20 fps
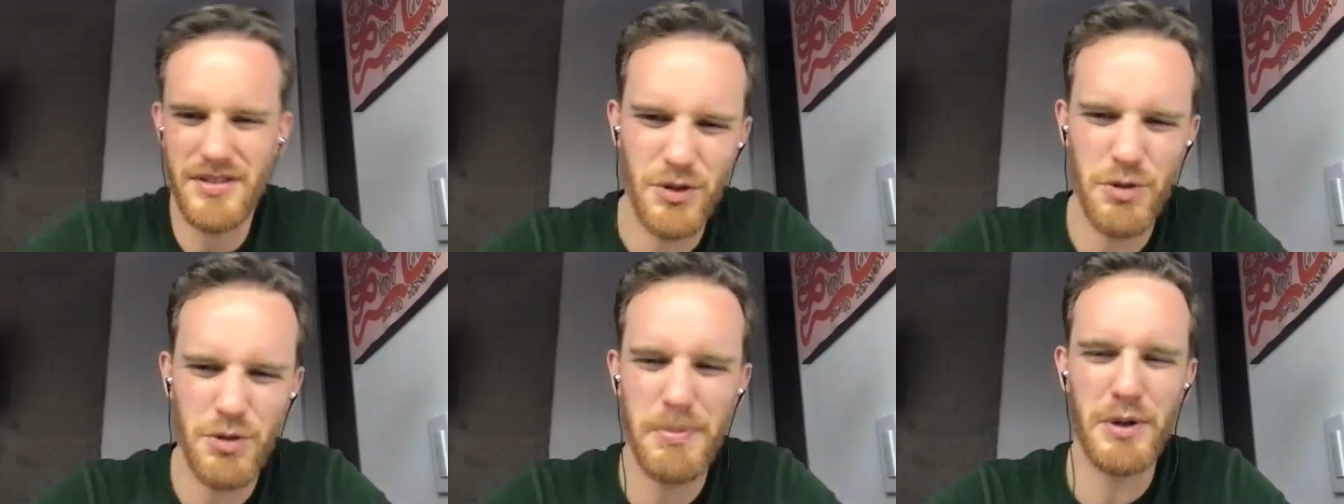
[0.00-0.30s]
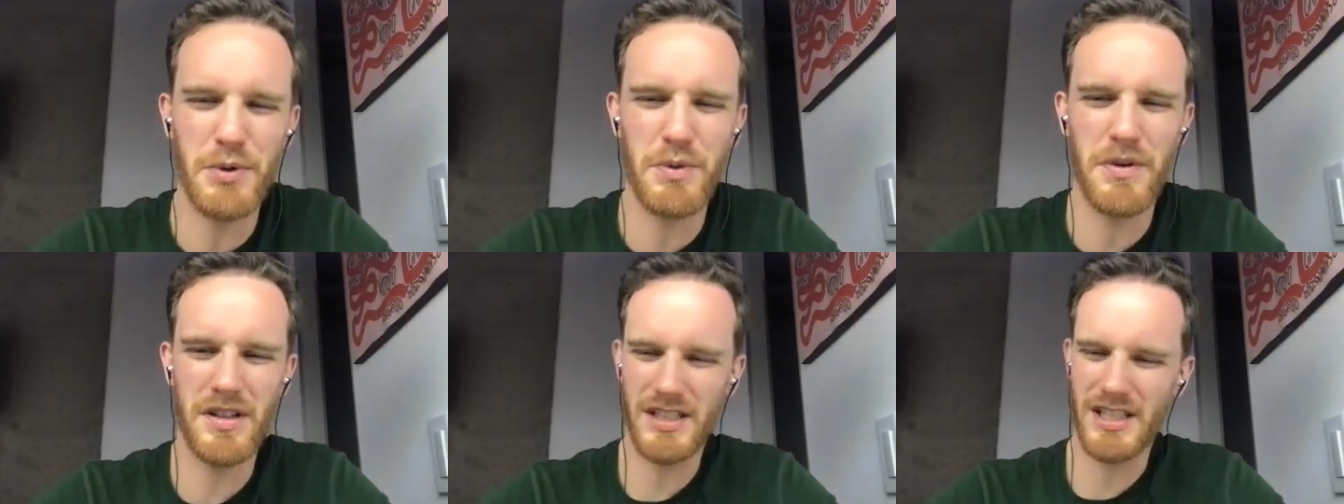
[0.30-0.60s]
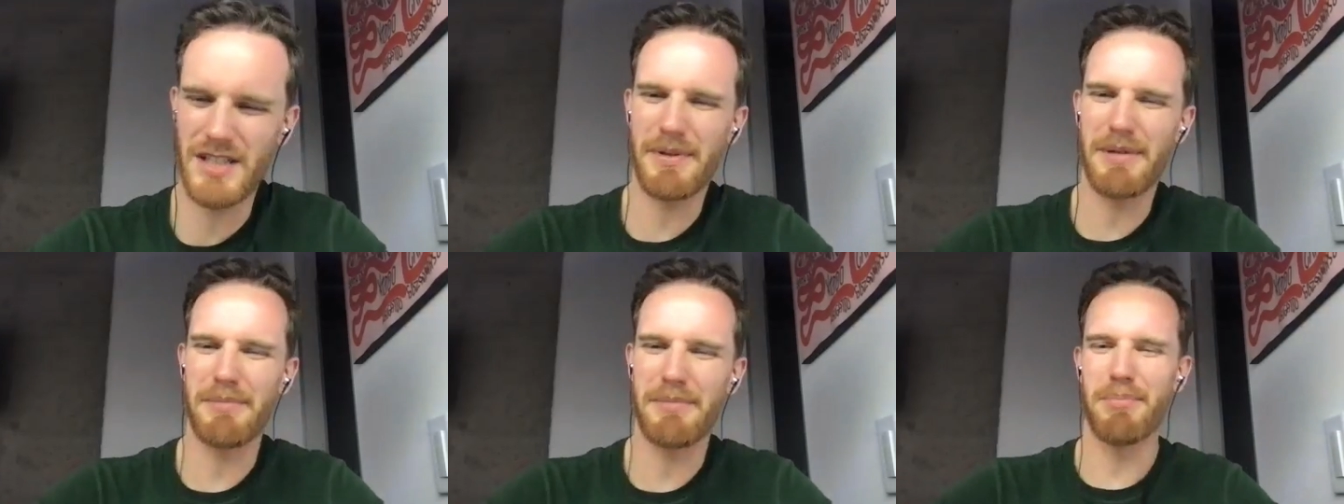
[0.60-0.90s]
Nobody
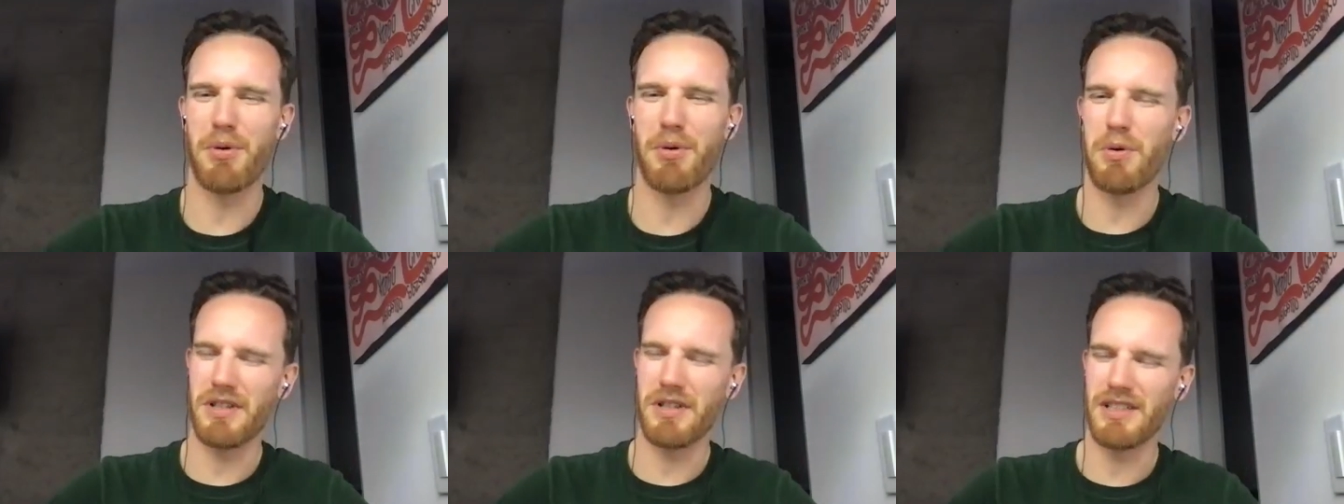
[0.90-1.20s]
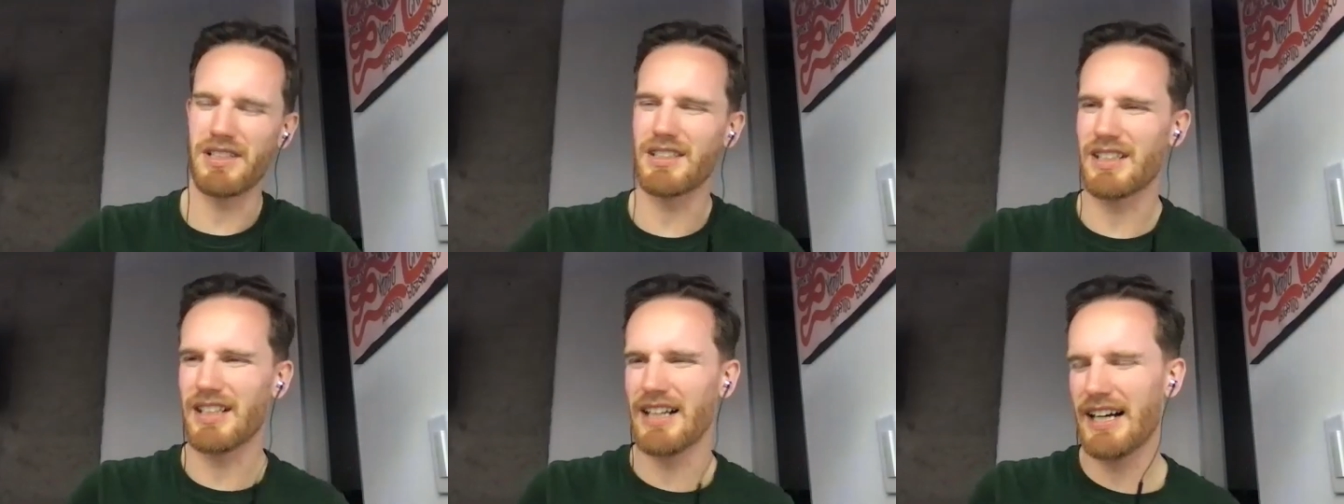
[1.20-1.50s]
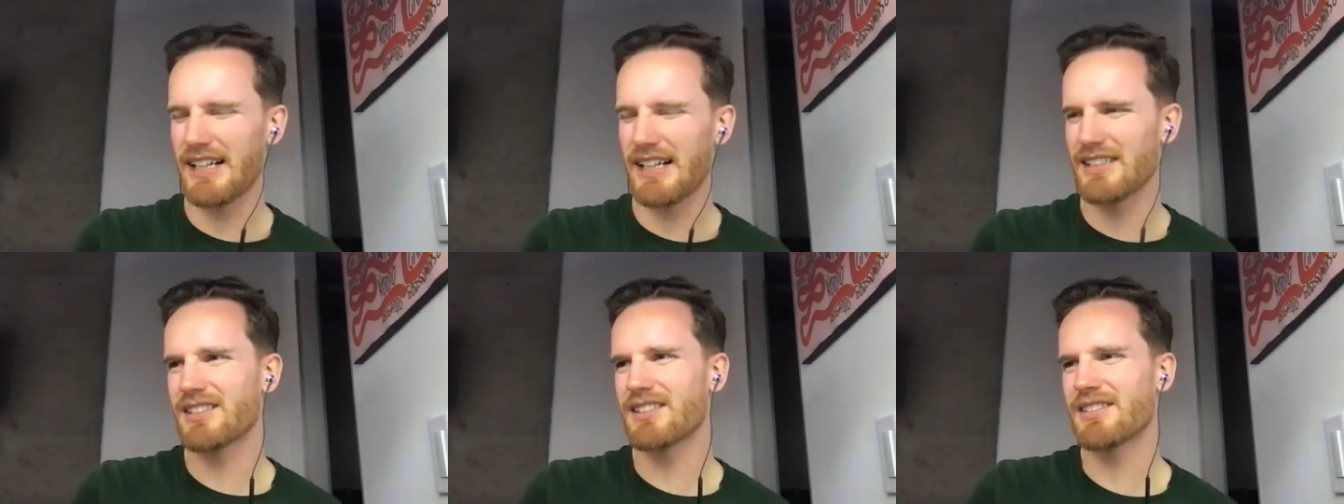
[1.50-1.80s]
wants to be bored in
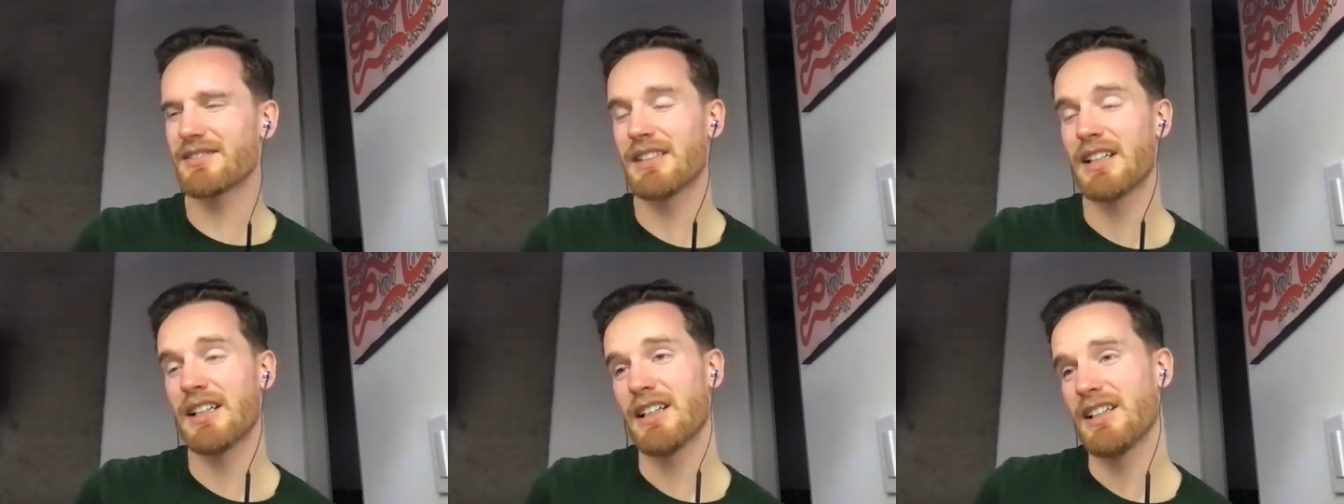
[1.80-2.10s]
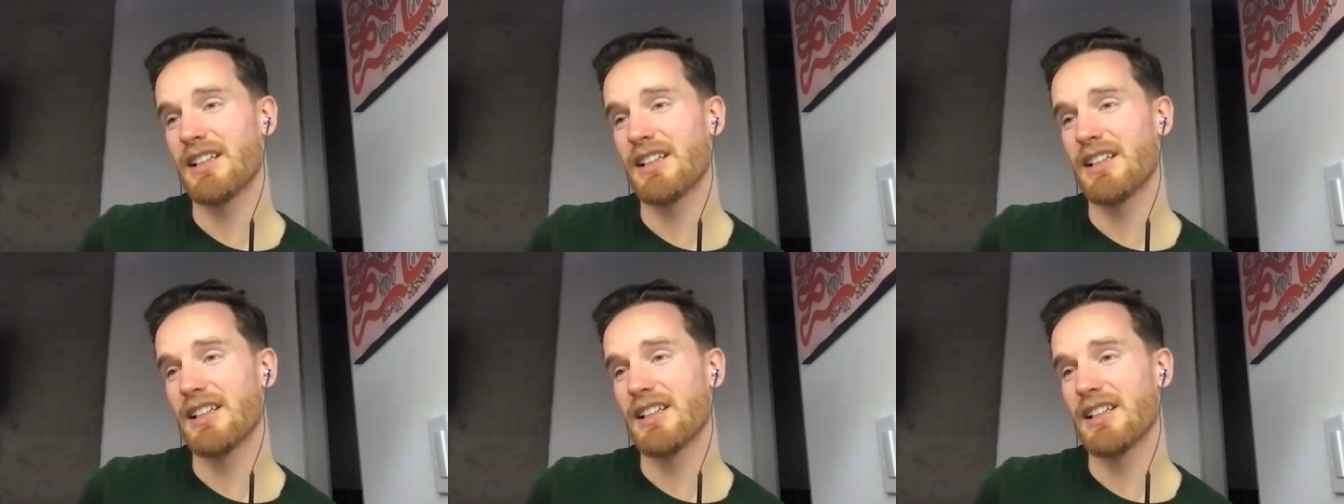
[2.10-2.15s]
class.